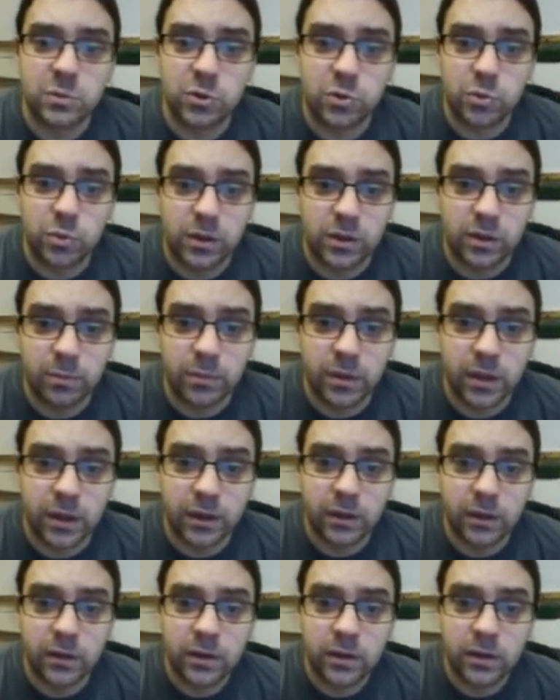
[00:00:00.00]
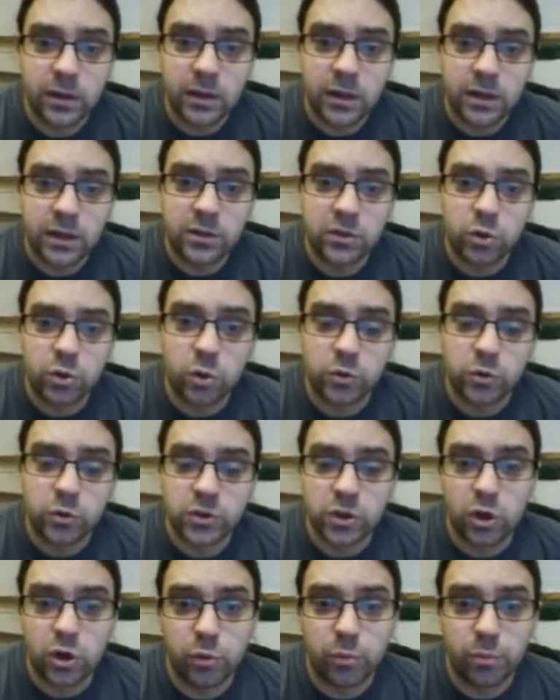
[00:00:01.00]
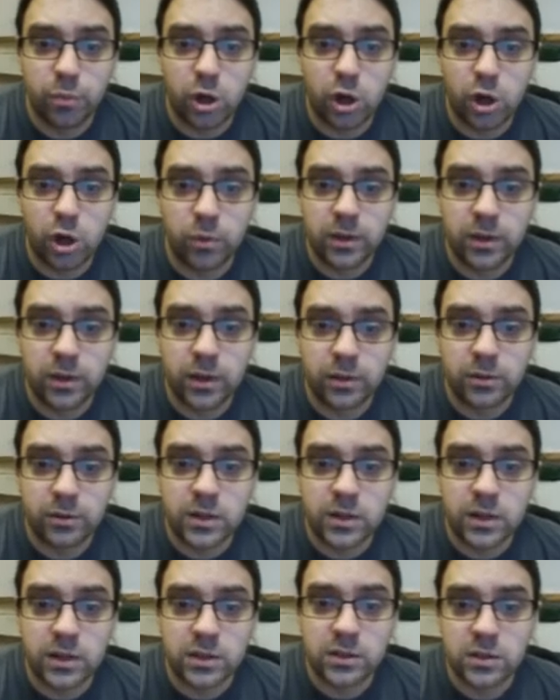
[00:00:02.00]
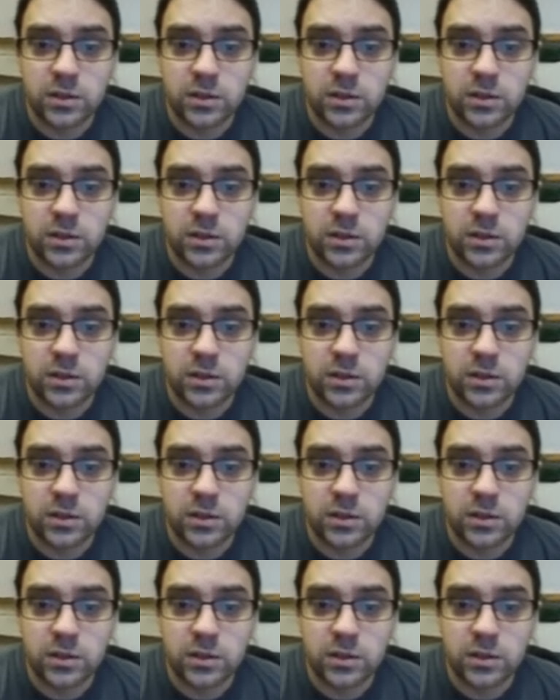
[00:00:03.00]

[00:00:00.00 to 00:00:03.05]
between them there is almost on par with their size.